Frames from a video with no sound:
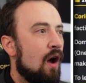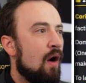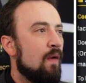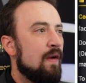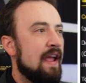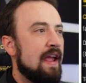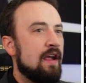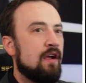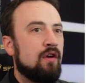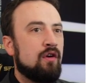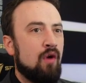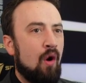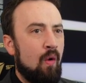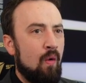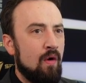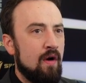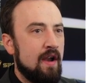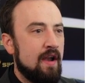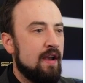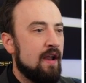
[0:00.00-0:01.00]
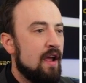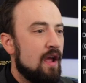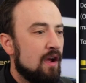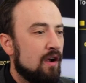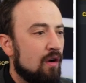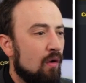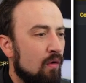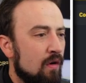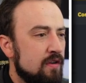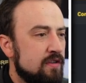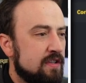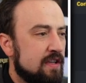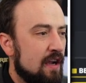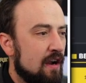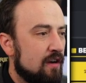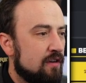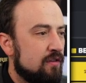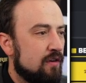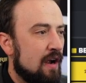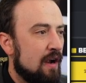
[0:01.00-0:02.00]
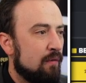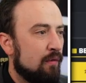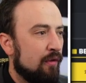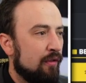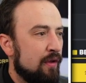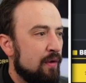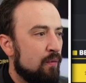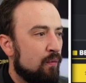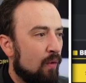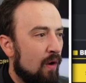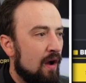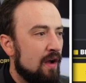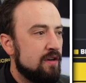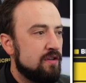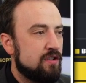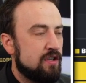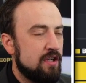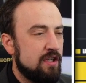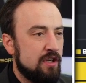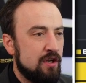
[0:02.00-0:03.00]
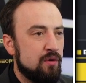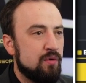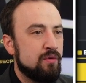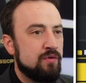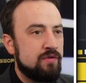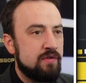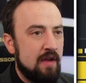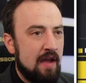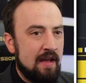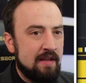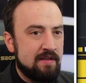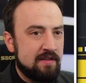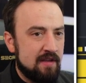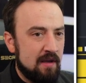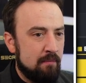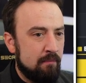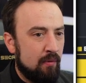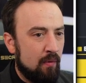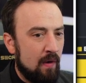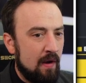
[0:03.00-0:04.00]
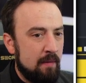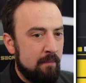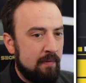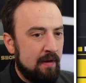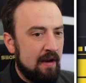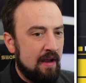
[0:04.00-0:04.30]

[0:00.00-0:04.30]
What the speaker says: Okay, Corrin. Corrin's a character I really want to use at some point,